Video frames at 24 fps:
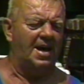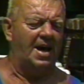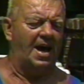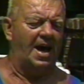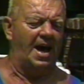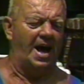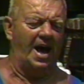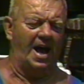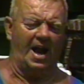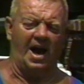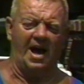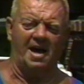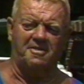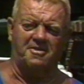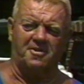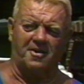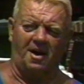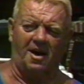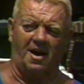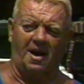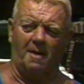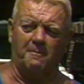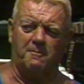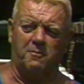And I
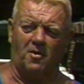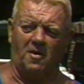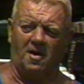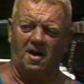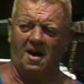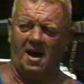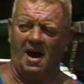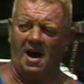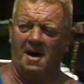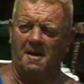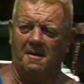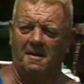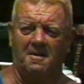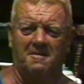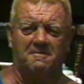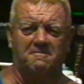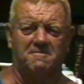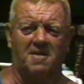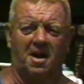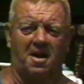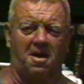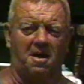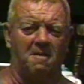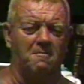thought, oh boy, I was
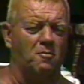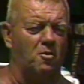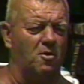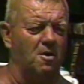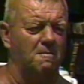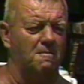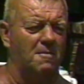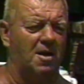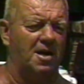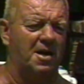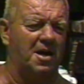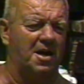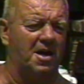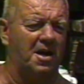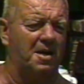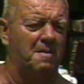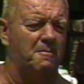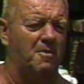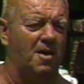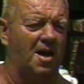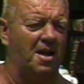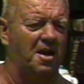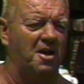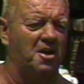making more money than
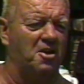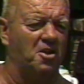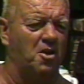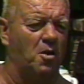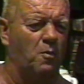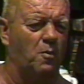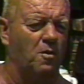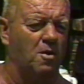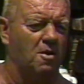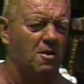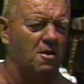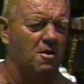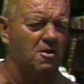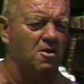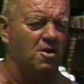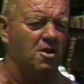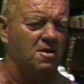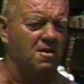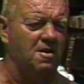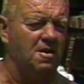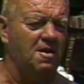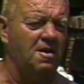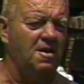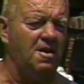anybody in the world.
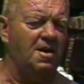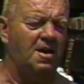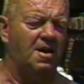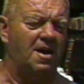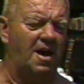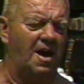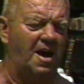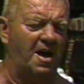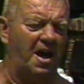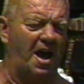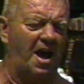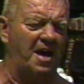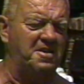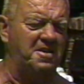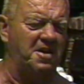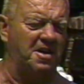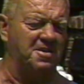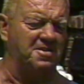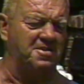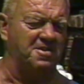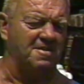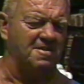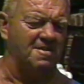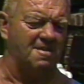And I
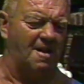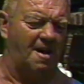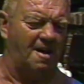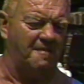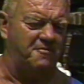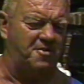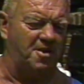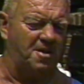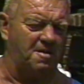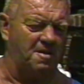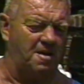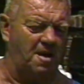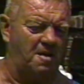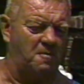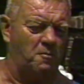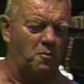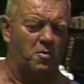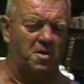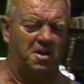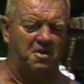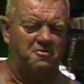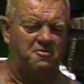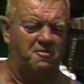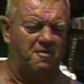just loved it. And
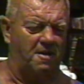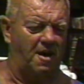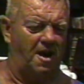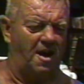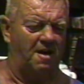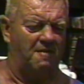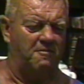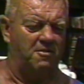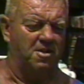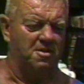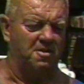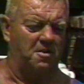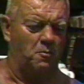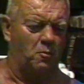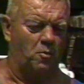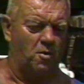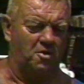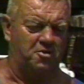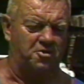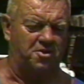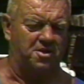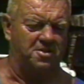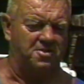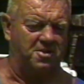we traveled and
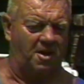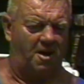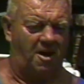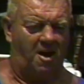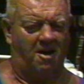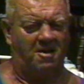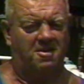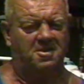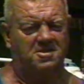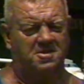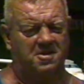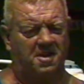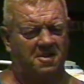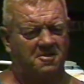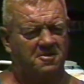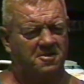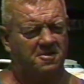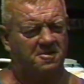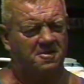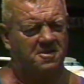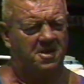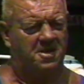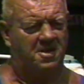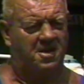worked as hard as they
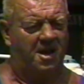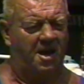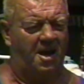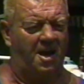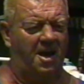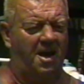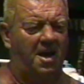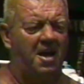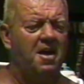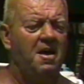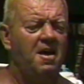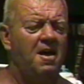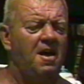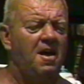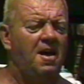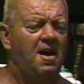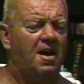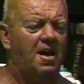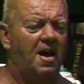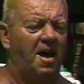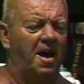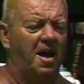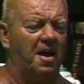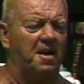do today.
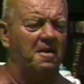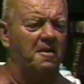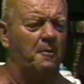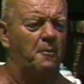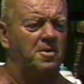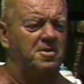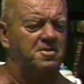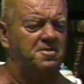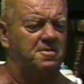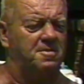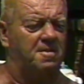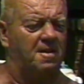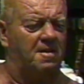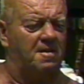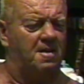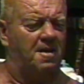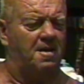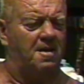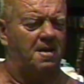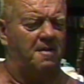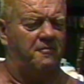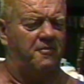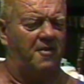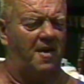And it was,
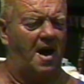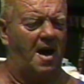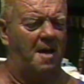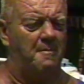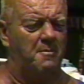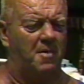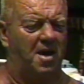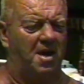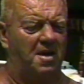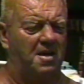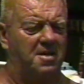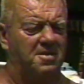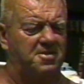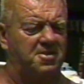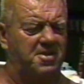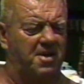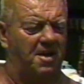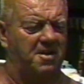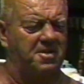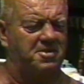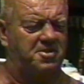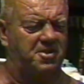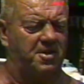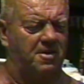if I may
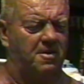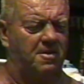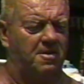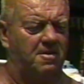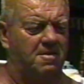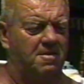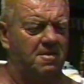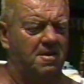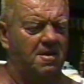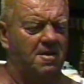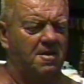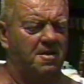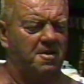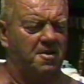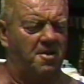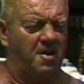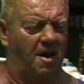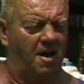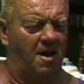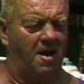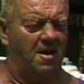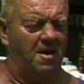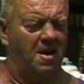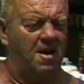say so,
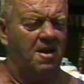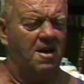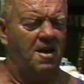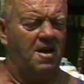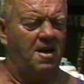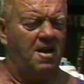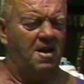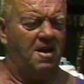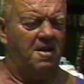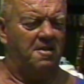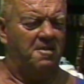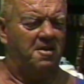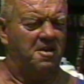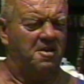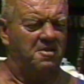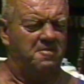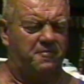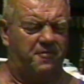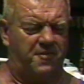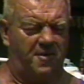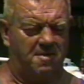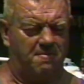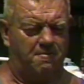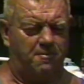Karen, these
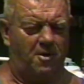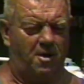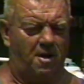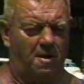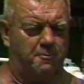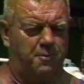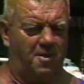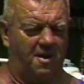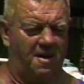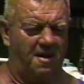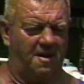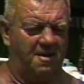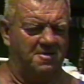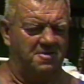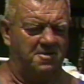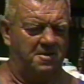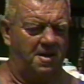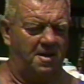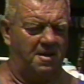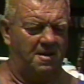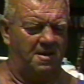football players,